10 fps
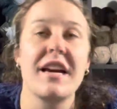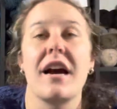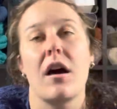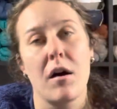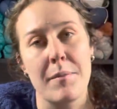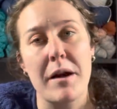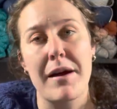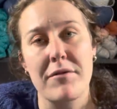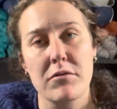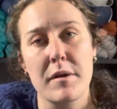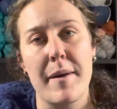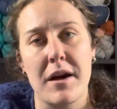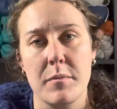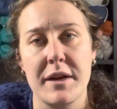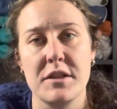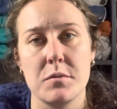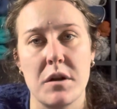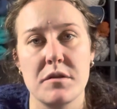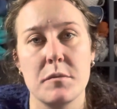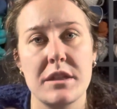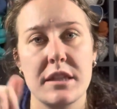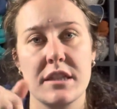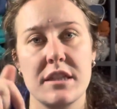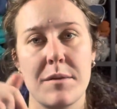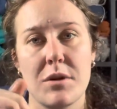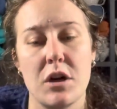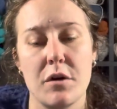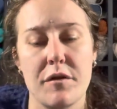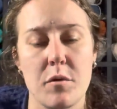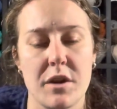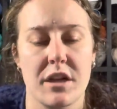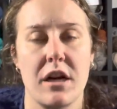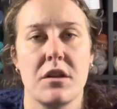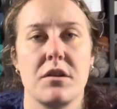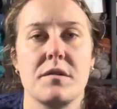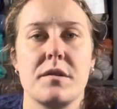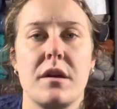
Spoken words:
Yeah, my Ravelry pattern page will also be linked down below if you want the colors.